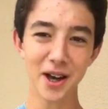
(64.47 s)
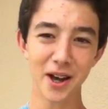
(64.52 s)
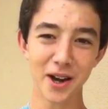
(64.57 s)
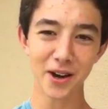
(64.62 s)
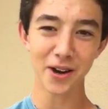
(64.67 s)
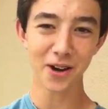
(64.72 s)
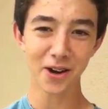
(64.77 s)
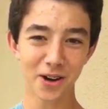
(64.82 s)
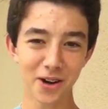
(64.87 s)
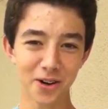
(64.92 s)

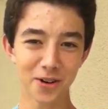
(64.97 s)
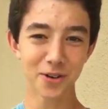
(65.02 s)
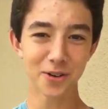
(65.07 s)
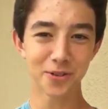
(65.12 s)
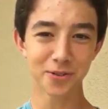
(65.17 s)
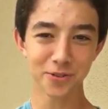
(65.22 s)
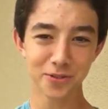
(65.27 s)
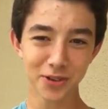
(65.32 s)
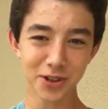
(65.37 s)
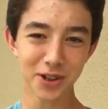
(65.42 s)
at her
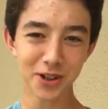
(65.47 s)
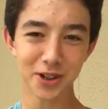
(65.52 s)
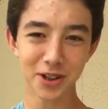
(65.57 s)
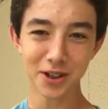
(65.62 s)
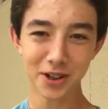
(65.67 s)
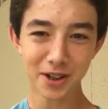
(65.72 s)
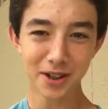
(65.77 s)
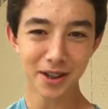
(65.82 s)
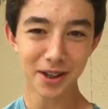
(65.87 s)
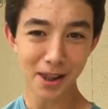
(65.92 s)
V
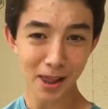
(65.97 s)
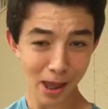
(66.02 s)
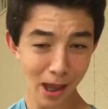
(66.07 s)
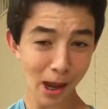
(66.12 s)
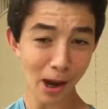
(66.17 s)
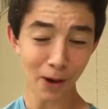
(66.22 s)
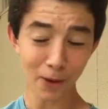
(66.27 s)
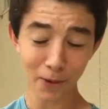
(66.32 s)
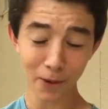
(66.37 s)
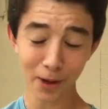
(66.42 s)

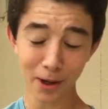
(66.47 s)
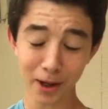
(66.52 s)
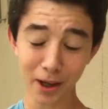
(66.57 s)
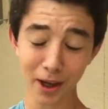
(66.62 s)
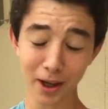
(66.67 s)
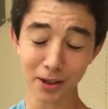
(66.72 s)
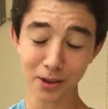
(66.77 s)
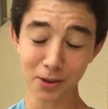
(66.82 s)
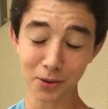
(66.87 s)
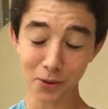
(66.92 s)

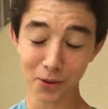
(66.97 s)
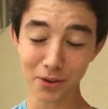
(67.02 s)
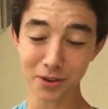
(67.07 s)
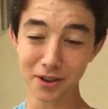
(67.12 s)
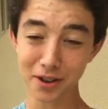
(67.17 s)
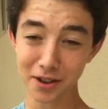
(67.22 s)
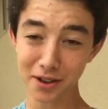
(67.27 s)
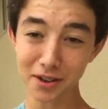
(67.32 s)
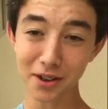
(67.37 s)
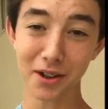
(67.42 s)
Hurricane
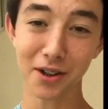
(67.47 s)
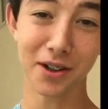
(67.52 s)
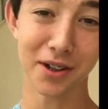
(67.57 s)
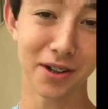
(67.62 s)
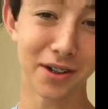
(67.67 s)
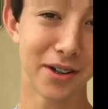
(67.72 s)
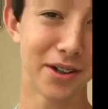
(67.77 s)
Tortilla.